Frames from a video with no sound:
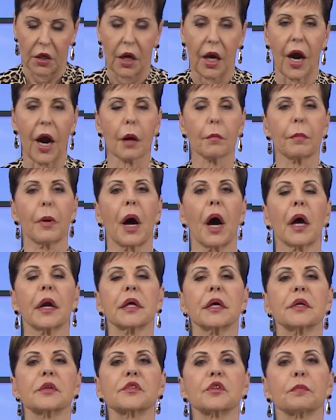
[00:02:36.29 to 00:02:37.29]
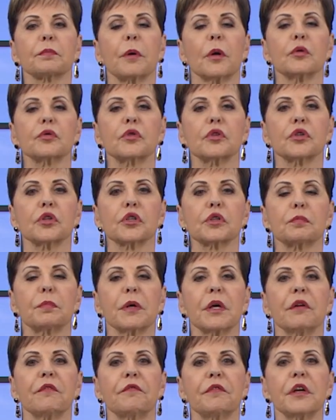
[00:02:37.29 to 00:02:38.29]
Our body is supposed to just
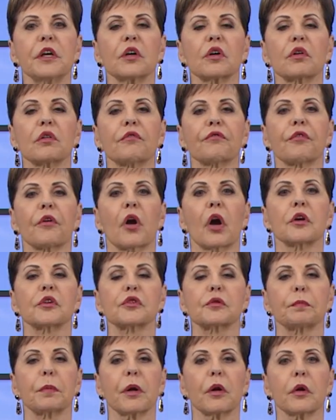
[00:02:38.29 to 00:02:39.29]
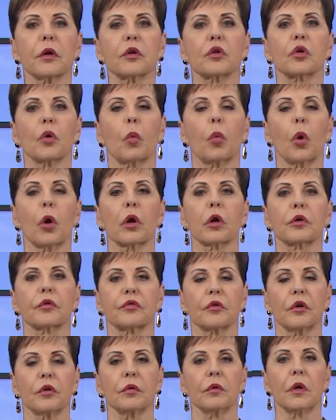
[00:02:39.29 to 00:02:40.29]
be a vehicle for our spirit to work
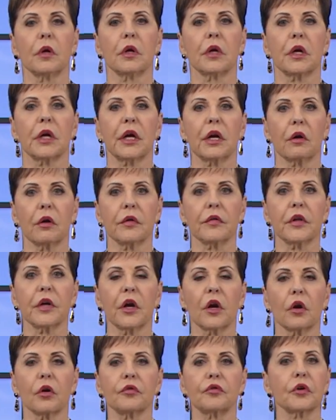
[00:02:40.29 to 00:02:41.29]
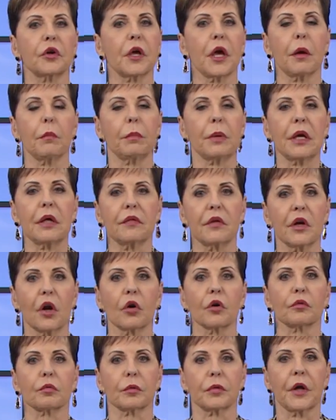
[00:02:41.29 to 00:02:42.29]
through here in the earth. You can't be in the
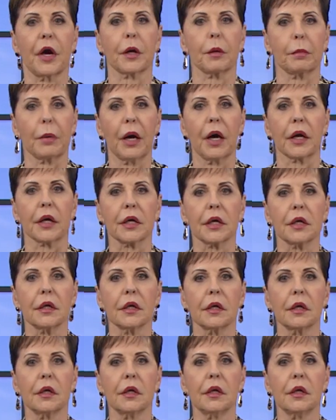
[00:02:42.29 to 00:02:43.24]
earth without a body.